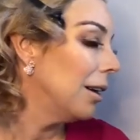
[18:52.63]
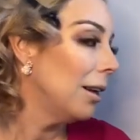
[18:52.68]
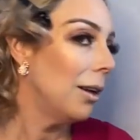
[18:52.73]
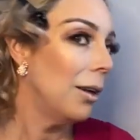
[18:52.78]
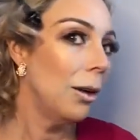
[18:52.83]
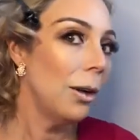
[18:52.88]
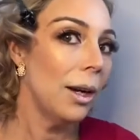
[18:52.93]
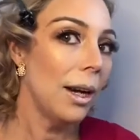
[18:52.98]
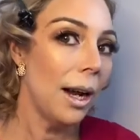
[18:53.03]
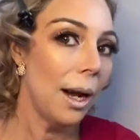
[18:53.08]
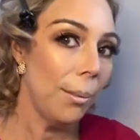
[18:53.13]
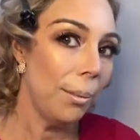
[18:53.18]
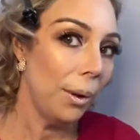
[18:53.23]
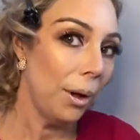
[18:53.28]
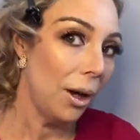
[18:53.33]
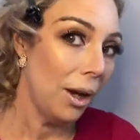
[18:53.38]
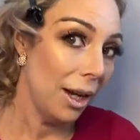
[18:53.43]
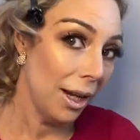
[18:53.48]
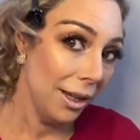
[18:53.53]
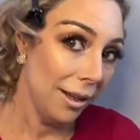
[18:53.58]
look at how
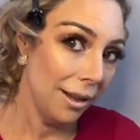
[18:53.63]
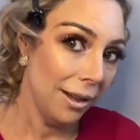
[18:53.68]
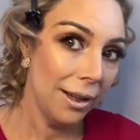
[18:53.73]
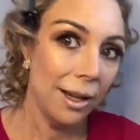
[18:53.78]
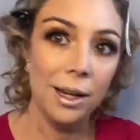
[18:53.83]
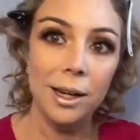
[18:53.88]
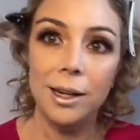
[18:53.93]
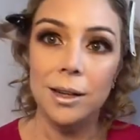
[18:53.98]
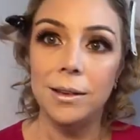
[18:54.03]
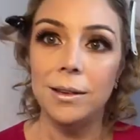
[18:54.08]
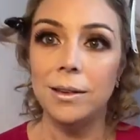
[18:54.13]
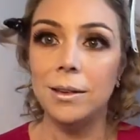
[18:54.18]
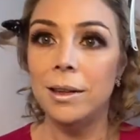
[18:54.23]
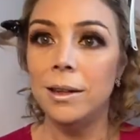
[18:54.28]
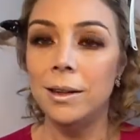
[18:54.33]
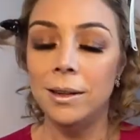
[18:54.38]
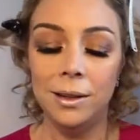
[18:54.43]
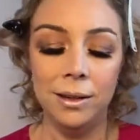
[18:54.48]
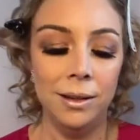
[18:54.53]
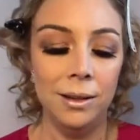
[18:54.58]
blinding that is.
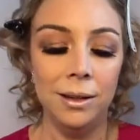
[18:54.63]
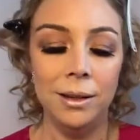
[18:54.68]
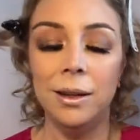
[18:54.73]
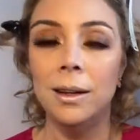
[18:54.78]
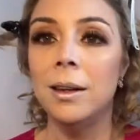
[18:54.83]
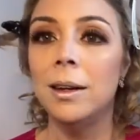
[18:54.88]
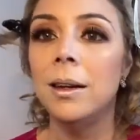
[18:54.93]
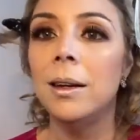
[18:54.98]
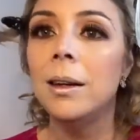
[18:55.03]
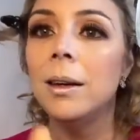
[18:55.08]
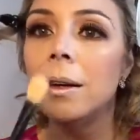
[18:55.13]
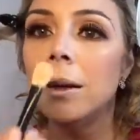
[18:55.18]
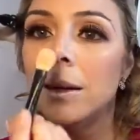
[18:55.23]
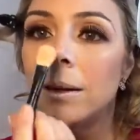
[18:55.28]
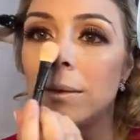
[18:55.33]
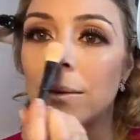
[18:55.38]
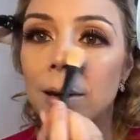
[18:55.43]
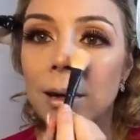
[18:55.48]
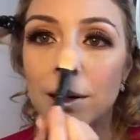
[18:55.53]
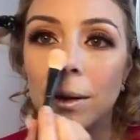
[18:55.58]

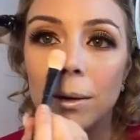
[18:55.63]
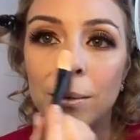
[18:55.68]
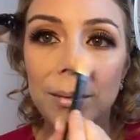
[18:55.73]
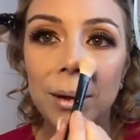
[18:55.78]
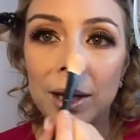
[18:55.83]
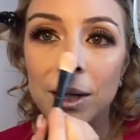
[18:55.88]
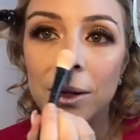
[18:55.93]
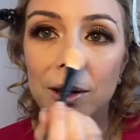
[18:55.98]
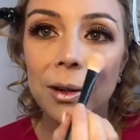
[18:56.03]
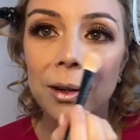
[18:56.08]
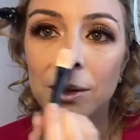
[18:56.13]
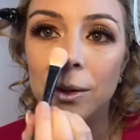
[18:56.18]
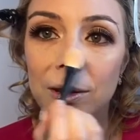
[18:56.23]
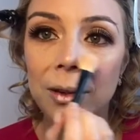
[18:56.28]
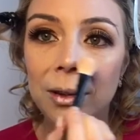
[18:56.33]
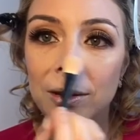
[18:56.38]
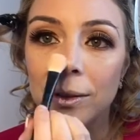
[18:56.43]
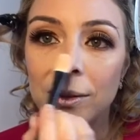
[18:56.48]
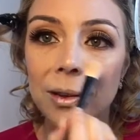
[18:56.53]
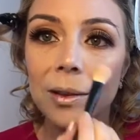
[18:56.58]
Run it on my
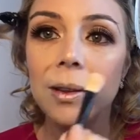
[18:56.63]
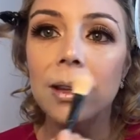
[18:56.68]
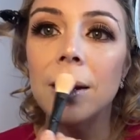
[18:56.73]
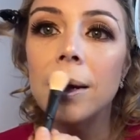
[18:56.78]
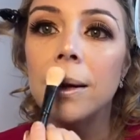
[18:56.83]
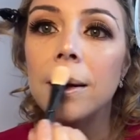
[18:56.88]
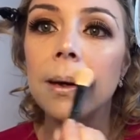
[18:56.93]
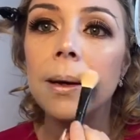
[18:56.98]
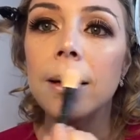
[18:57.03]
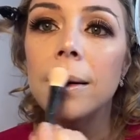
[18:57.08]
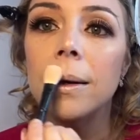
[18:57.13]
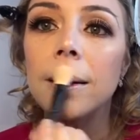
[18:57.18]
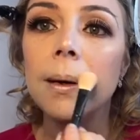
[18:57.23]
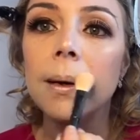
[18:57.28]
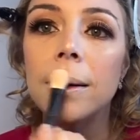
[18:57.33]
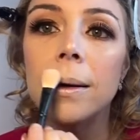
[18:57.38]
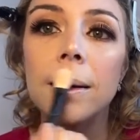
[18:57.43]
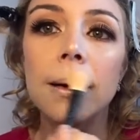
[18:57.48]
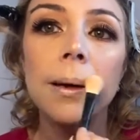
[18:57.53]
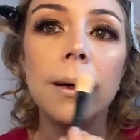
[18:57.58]
nose,
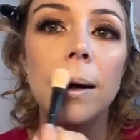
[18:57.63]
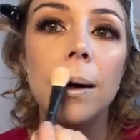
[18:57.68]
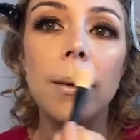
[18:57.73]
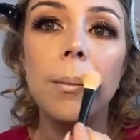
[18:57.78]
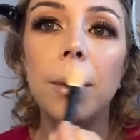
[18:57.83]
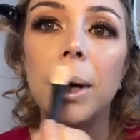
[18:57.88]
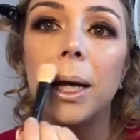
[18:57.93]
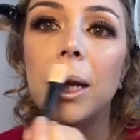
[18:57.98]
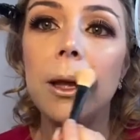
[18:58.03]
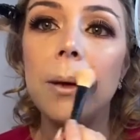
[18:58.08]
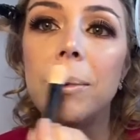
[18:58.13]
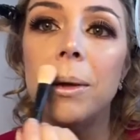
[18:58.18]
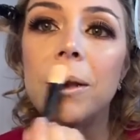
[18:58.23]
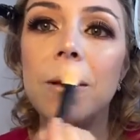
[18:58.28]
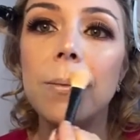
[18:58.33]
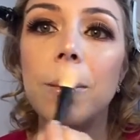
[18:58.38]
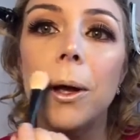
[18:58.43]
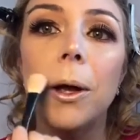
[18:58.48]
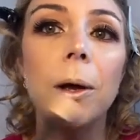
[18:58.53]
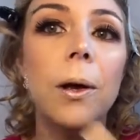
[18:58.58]
on my
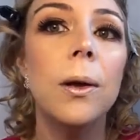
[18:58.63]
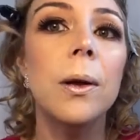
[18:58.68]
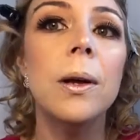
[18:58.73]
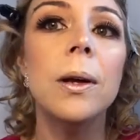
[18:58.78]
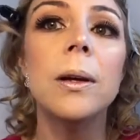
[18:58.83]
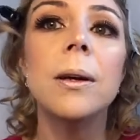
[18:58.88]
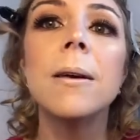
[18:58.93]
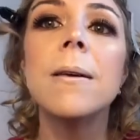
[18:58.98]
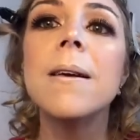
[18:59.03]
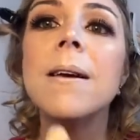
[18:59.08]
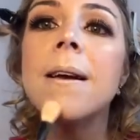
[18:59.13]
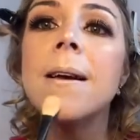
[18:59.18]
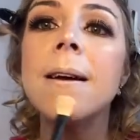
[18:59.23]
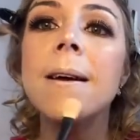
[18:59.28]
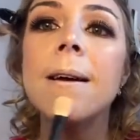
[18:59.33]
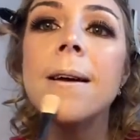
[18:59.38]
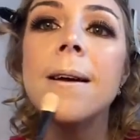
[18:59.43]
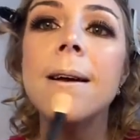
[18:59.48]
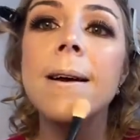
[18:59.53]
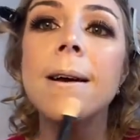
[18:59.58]
Cupid's bow,
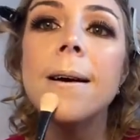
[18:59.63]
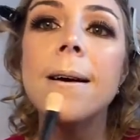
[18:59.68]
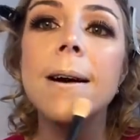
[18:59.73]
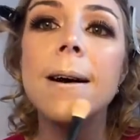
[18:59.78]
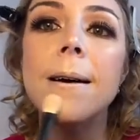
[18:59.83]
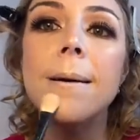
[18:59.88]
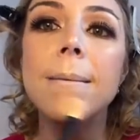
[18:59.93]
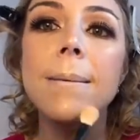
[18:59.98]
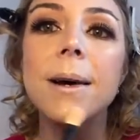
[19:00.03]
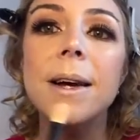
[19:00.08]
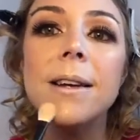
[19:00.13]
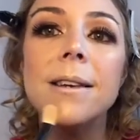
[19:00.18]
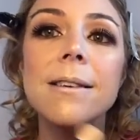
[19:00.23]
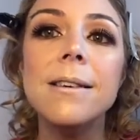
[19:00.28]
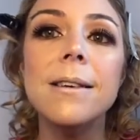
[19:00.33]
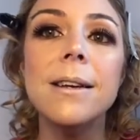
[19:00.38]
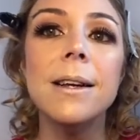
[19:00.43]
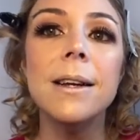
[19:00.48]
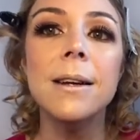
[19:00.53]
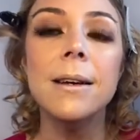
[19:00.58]
on my
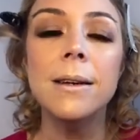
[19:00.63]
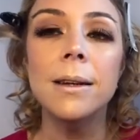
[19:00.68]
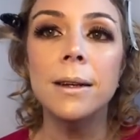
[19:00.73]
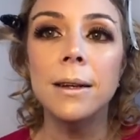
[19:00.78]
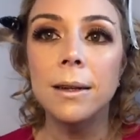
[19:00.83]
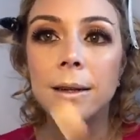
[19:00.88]
chin,